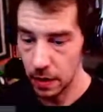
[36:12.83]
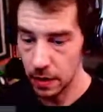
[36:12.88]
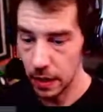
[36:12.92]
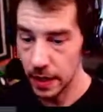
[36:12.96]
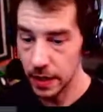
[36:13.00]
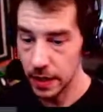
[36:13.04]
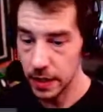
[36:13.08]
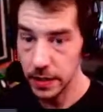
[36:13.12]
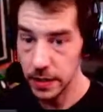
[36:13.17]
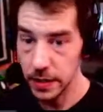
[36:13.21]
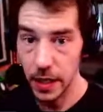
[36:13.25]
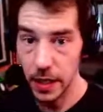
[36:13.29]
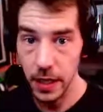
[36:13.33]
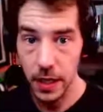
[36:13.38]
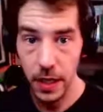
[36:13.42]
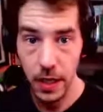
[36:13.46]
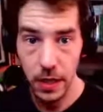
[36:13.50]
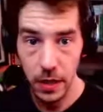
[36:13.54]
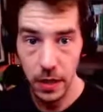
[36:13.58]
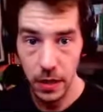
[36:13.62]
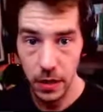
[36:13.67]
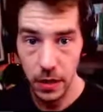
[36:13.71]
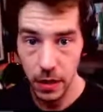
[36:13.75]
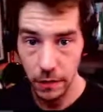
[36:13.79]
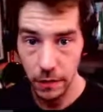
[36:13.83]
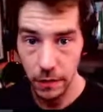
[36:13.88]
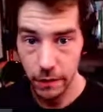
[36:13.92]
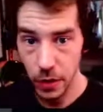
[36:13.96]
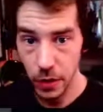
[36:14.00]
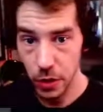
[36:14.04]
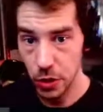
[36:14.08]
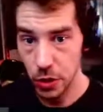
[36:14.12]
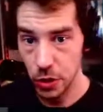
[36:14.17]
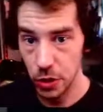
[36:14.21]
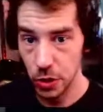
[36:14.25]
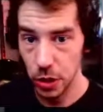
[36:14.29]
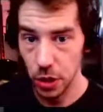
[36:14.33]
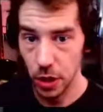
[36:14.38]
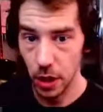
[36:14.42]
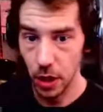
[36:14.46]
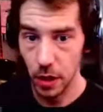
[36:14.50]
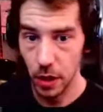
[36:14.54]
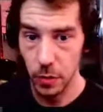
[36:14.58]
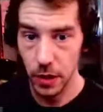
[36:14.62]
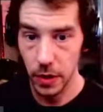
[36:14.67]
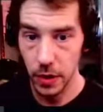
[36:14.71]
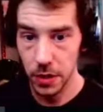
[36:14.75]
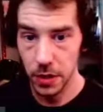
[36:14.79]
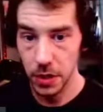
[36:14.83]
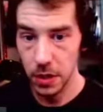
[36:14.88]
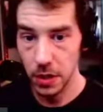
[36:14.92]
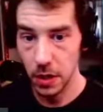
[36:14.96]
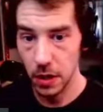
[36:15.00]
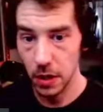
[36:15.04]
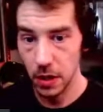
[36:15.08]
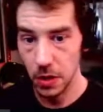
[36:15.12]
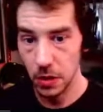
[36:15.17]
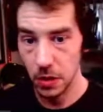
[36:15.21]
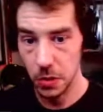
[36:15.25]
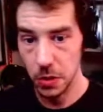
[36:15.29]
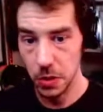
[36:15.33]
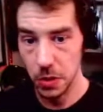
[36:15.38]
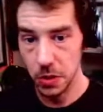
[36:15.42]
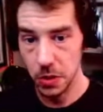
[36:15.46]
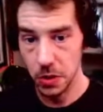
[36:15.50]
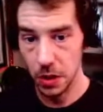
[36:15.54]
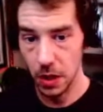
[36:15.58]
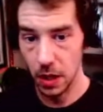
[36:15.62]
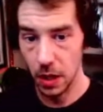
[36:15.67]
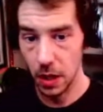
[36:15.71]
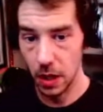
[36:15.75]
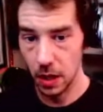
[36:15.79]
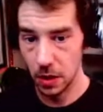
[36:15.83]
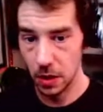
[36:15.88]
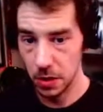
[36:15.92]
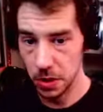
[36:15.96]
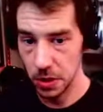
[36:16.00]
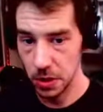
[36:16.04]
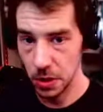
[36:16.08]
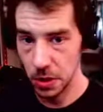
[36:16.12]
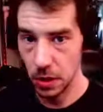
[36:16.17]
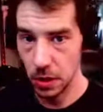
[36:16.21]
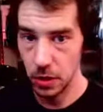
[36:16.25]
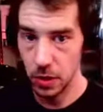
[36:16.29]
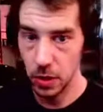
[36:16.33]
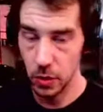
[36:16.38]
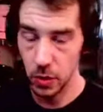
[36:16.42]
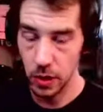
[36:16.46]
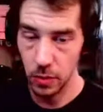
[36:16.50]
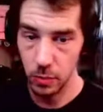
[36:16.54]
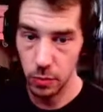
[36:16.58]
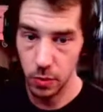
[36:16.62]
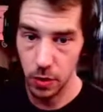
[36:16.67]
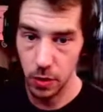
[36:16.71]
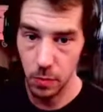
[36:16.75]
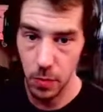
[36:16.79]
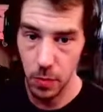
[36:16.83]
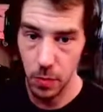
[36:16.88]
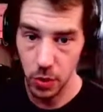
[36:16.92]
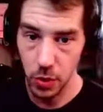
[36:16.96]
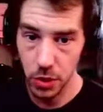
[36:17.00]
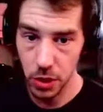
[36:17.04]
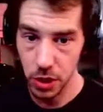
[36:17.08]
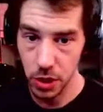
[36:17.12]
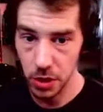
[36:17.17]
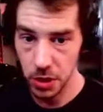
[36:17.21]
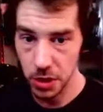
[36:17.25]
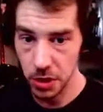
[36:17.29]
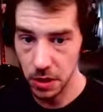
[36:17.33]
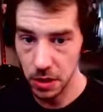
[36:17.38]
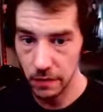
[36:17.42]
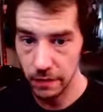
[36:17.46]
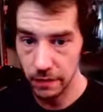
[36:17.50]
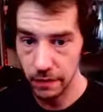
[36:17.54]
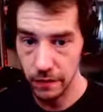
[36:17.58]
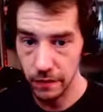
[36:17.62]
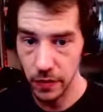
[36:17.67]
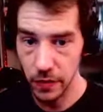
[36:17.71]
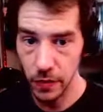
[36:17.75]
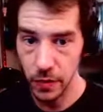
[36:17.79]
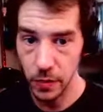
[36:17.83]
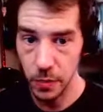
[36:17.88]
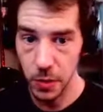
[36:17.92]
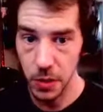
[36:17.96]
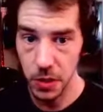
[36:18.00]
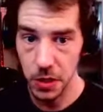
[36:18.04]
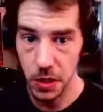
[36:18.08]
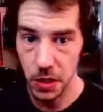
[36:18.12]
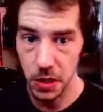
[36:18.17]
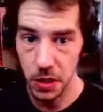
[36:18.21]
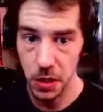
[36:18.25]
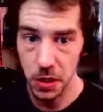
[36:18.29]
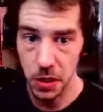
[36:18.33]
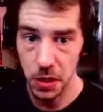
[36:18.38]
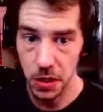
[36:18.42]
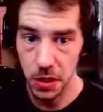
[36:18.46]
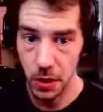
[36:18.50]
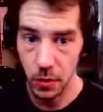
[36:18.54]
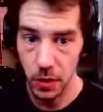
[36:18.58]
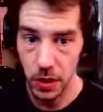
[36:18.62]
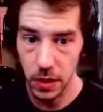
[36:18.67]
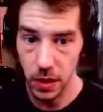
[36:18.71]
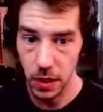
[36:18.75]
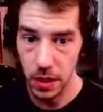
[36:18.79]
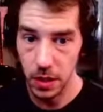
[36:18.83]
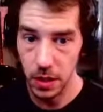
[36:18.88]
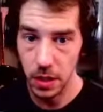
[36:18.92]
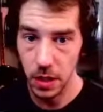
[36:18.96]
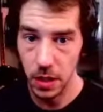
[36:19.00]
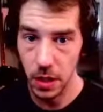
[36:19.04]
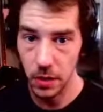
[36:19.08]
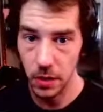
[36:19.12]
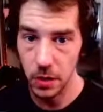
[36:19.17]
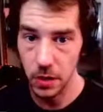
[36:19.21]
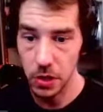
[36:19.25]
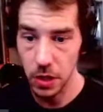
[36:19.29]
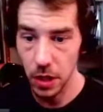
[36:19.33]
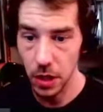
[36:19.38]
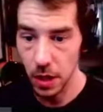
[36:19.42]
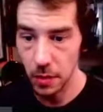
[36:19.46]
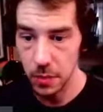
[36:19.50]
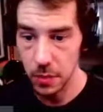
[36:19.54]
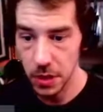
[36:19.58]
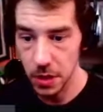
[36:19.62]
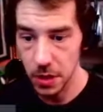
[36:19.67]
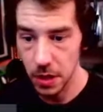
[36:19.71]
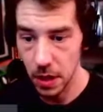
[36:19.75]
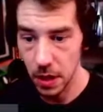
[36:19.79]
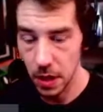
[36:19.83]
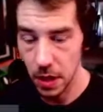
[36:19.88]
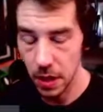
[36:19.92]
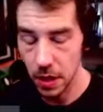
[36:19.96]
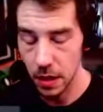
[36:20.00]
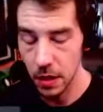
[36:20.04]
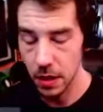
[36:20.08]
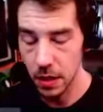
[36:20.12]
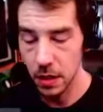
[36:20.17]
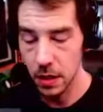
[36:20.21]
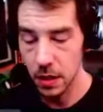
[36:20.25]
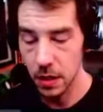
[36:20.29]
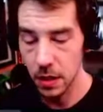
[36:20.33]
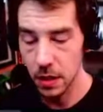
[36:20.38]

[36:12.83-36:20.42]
I could take any of the official job listings and start doing promotions to fill the positions that we need to get the jobs done.